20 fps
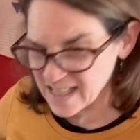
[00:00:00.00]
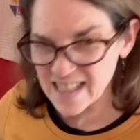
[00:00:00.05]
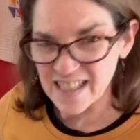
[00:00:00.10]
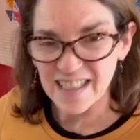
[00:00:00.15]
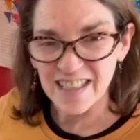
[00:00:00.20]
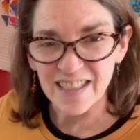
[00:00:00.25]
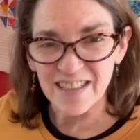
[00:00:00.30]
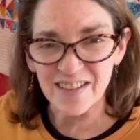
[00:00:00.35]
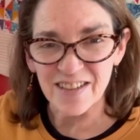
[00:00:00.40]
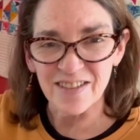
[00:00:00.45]
in
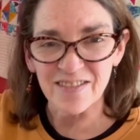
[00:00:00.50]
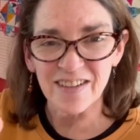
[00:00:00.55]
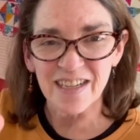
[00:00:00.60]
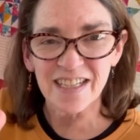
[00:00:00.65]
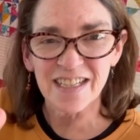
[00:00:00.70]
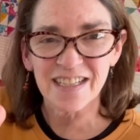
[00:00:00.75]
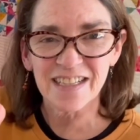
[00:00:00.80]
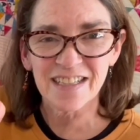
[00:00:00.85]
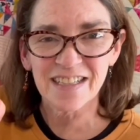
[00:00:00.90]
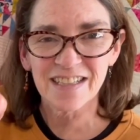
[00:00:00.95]
here
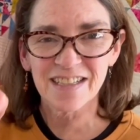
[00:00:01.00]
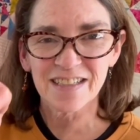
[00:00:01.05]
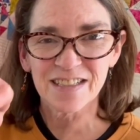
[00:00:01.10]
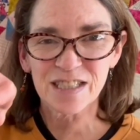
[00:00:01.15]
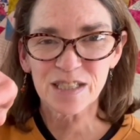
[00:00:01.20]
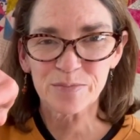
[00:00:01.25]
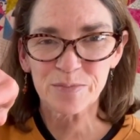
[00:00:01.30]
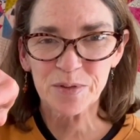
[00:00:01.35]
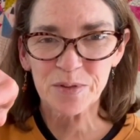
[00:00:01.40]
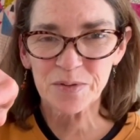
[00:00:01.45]
already.
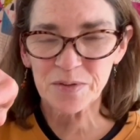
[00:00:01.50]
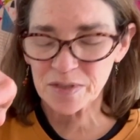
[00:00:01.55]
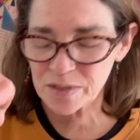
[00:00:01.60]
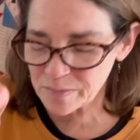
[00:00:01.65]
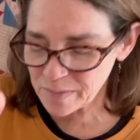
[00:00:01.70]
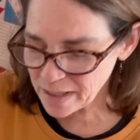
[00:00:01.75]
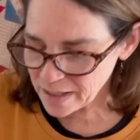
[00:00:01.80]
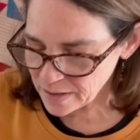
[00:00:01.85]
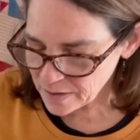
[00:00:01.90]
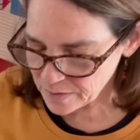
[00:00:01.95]
Spoon
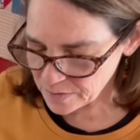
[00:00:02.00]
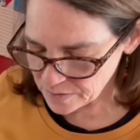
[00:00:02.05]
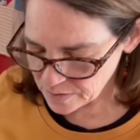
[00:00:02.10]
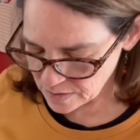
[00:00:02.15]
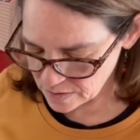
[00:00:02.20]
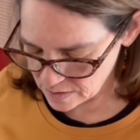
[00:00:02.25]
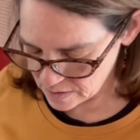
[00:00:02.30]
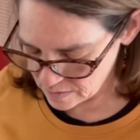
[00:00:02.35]
tomatoes,